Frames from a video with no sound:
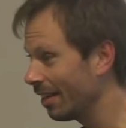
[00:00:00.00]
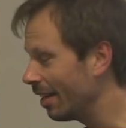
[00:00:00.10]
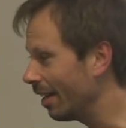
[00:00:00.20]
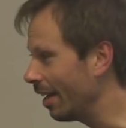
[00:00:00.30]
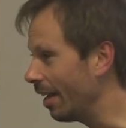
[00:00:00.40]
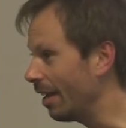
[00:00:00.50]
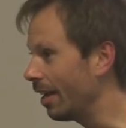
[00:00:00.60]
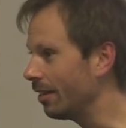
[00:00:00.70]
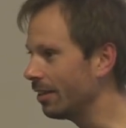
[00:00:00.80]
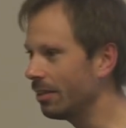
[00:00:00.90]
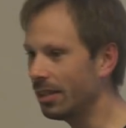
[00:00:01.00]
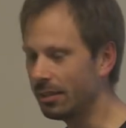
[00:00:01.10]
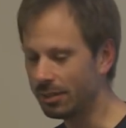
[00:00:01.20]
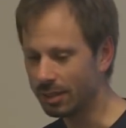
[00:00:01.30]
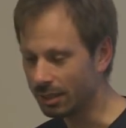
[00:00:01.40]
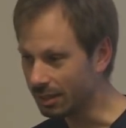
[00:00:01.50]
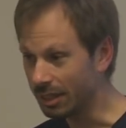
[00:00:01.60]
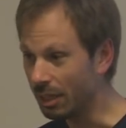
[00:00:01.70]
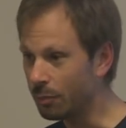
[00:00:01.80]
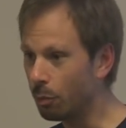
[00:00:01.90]
Uh, and it's, it's,
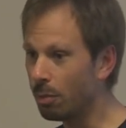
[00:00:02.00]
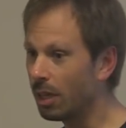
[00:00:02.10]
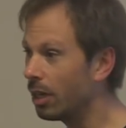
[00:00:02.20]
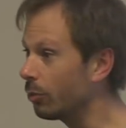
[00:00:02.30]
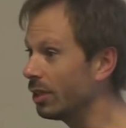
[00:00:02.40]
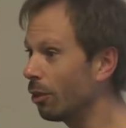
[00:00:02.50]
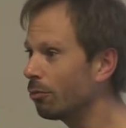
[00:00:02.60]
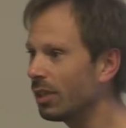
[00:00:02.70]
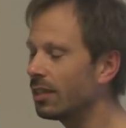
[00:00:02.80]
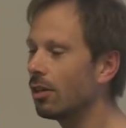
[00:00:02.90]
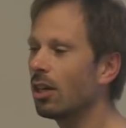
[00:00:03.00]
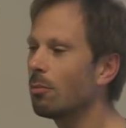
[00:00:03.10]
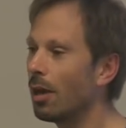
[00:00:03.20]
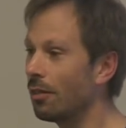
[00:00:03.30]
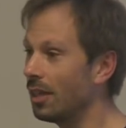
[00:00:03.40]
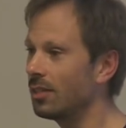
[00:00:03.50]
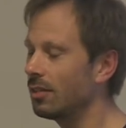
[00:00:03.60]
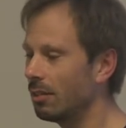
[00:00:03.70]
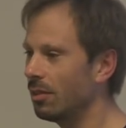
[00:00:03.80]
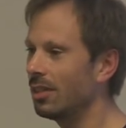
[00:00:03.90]
at Propeller, we don't really talk about this, uh,
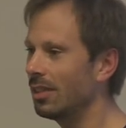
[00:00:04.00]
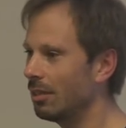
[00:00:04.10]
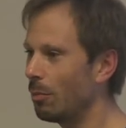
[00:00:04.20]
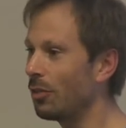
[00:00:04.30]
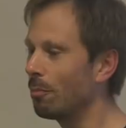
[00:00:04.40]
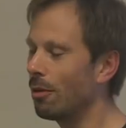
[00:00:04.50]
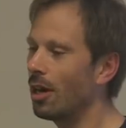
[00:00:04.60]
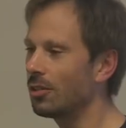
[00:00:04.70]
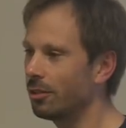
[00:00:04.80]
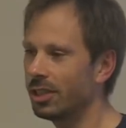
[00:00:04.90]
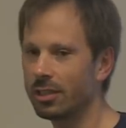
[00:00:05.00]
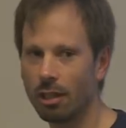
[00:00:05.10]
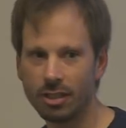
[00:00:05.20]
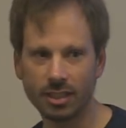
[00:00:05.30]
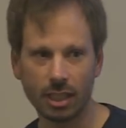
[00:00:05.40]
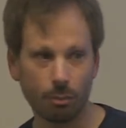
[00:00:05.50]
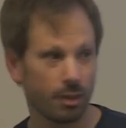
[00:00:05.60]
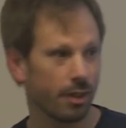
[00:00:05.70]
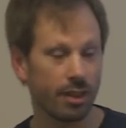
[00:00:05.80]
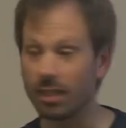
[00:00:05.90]
uh about the products or technology except
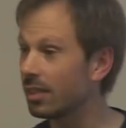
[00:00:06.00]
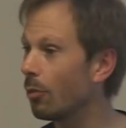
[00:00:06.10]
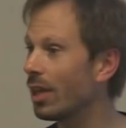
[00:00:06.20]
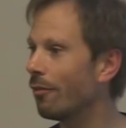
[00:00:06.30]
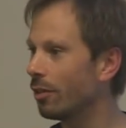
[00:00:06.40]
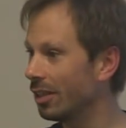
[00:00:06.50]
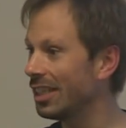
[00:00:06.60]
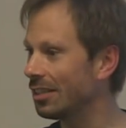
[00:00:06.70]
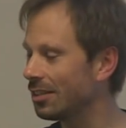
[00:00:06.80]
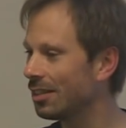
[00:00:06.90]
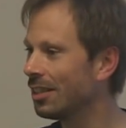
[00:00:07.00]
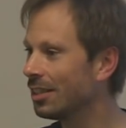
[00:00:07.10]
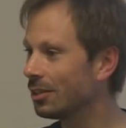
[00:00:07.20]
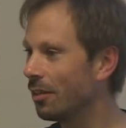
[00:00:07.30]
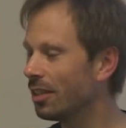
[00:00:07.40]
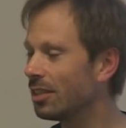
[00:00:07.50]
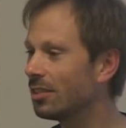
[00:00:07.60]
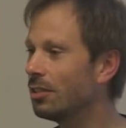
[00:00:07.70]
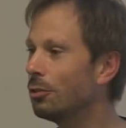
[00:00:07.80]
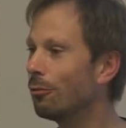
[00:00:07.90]
the things that we have released. So this is
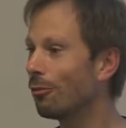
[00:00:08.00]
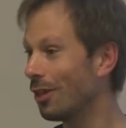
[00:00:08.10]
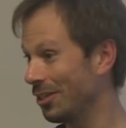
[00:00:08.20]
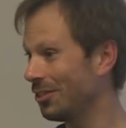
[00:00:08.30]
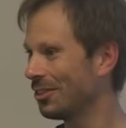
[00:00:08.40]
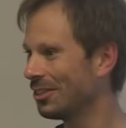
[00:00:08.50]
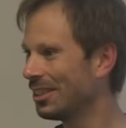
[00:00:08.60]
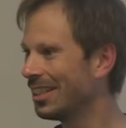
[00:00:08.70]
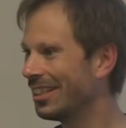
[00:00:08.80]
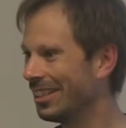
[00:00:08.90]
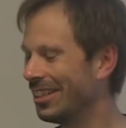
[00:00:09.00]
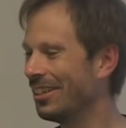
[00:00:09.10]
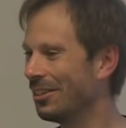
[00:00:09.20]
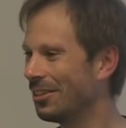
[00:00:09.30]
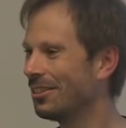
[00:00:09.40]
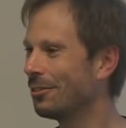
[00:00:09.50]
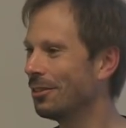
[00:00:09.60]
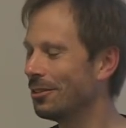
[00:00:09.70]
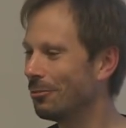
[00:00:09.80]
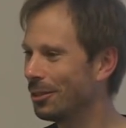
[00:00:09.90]
new for us. Uh,
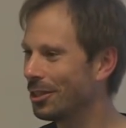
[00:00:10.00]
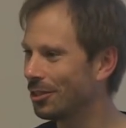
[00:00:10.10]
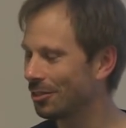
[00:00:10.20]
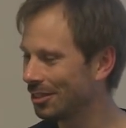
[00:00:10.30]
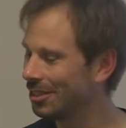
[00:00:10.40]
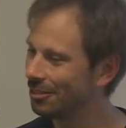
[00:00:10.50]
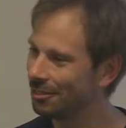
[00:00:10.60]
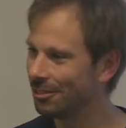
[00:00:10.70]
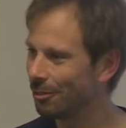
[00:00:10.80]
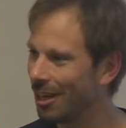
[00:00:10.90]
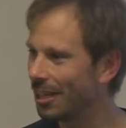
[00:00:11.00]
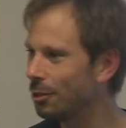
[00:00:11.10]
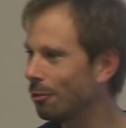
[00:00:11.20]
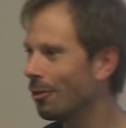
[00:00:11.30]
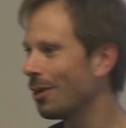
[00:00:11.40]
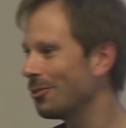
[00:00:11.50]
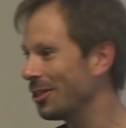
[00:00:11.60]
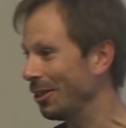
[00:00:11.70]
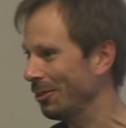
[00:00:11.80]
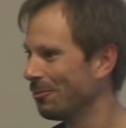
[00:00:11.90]
we're, we're, just trying new grounds here.